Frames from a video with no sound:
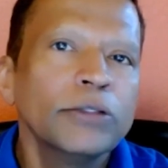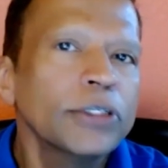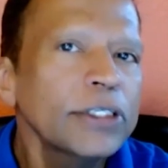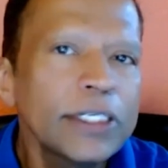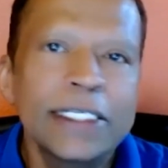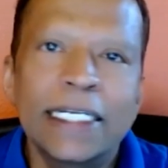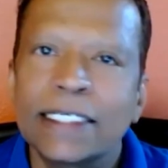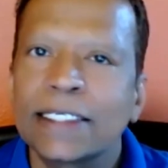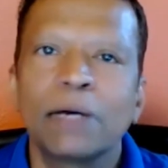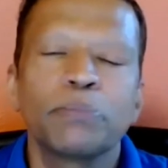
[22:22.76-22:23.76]
Just as an
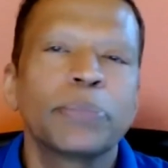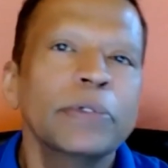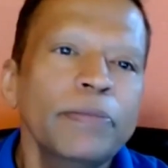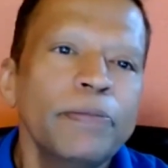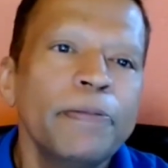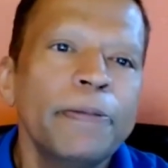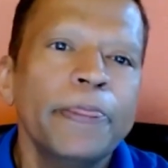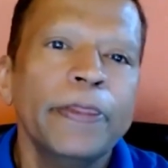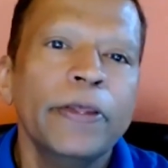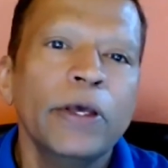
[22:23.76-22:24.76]
example,
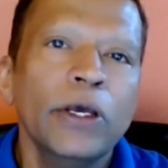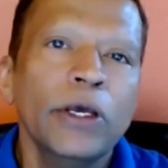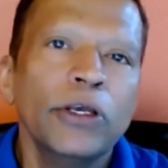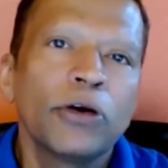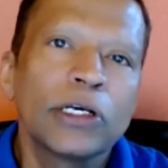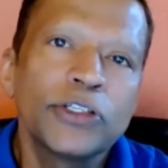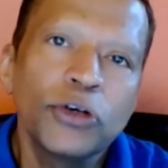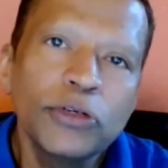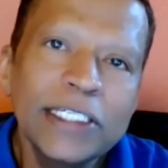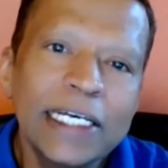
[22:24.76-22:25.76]
your
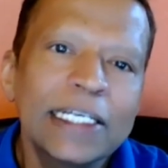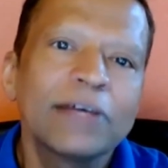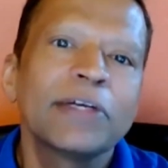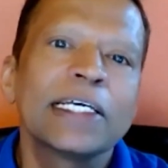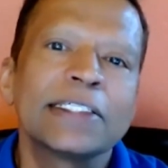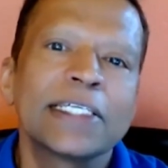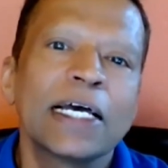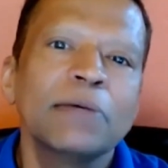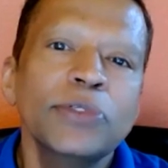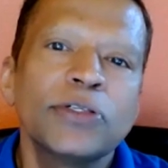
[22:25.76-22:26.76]
associate level
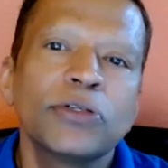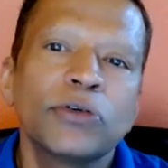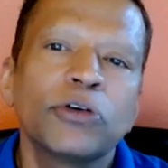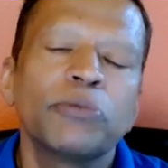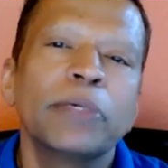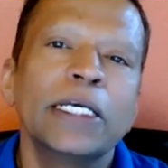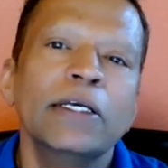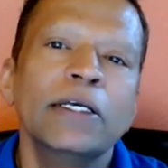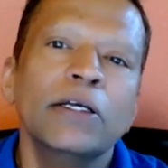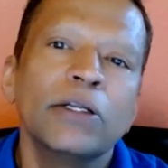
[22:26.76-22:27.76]
exams could
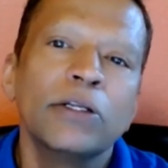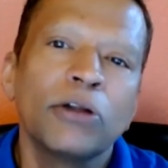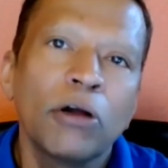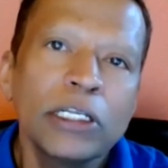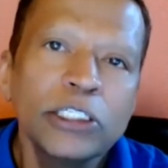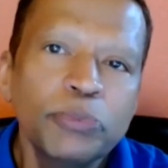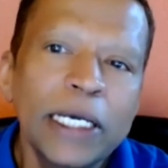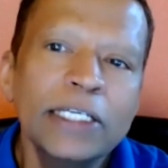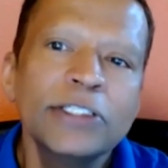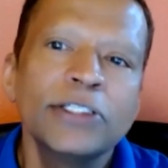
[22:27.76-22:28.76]
be
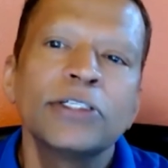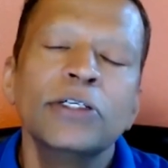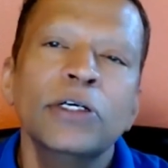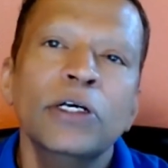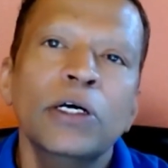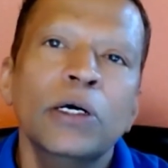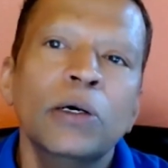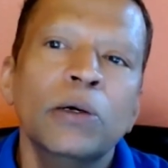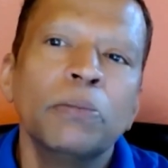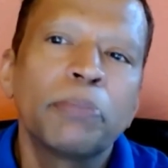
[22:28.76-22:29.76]
knowledge-based,
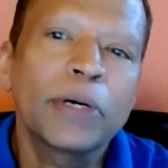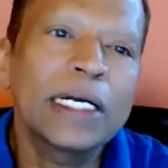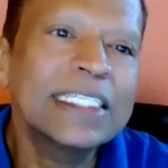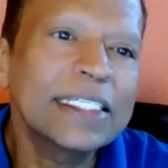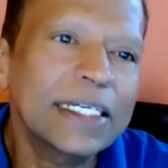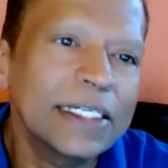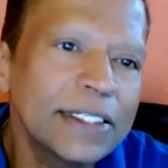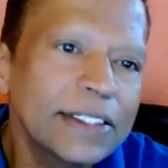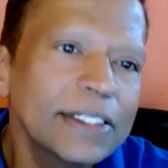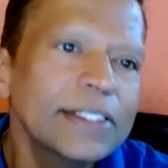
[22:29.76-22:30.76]
priced
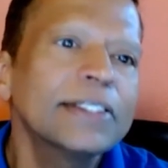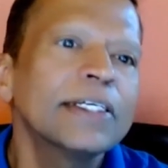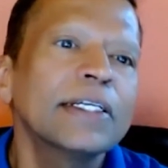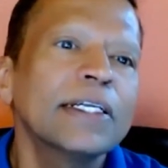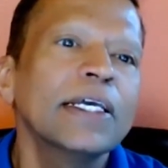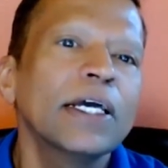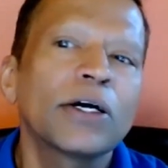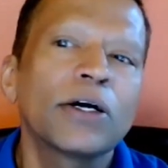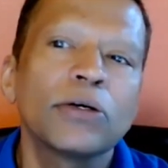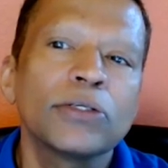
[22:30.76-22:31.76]
consistently
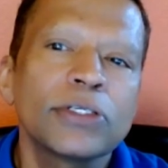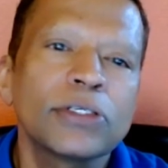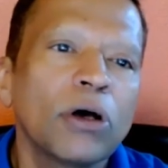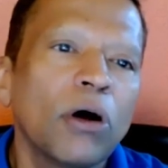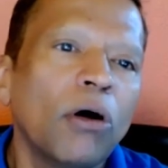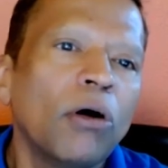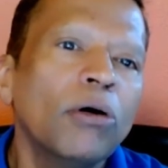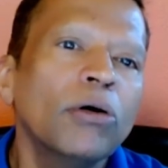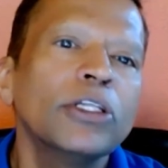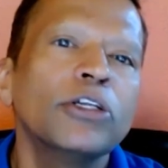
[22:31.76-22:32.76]
across
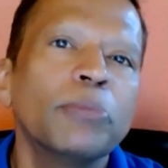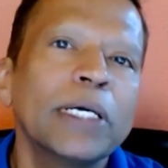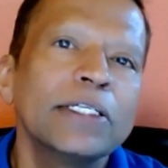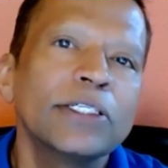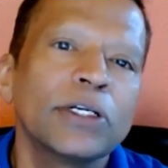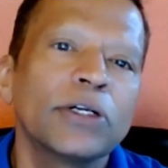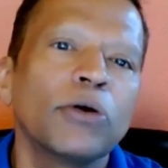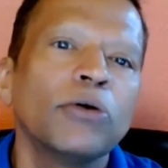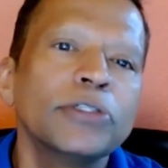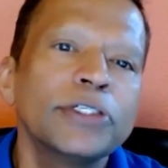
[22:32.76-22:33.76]
all the domains and
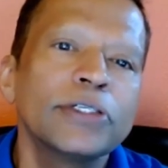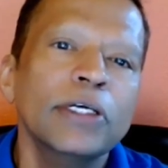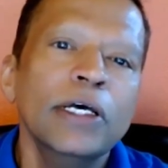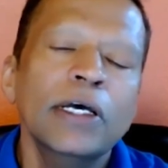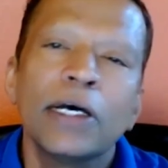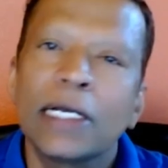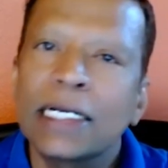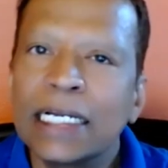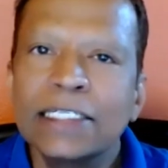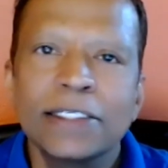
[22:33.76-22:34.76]
roles at,
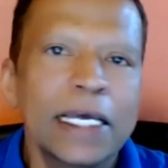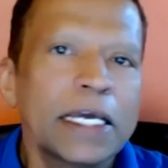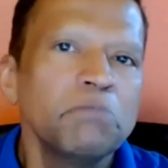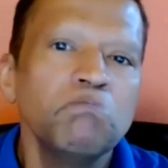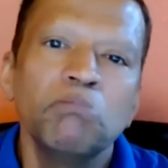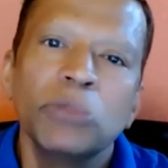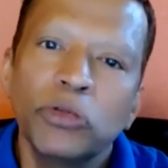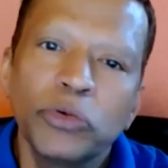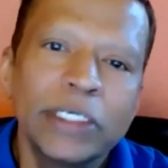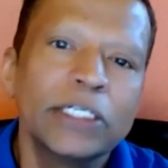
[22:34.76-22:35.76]
let's say,
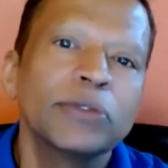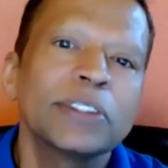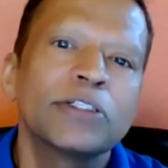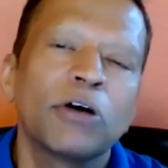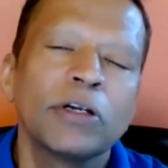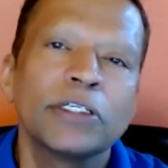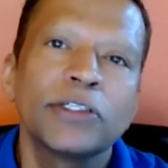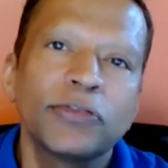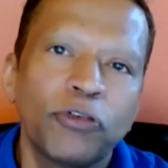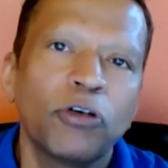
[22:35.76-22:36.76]

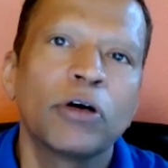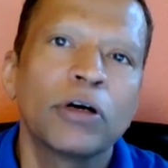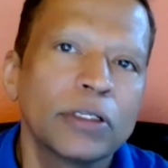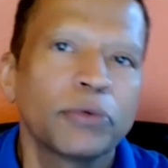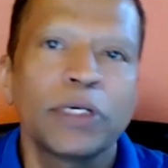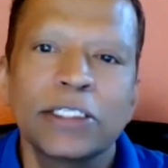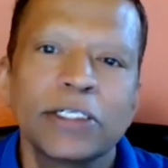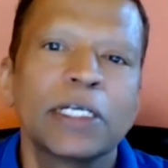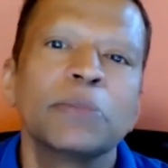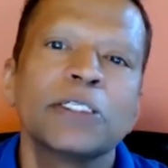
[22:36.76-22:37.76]
$200 for the
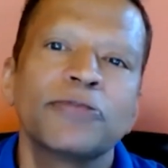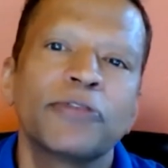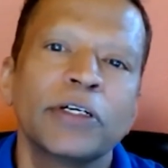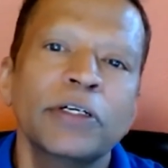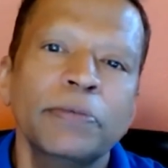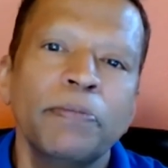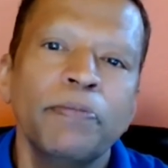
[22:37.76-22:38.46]
Western Hemisphere.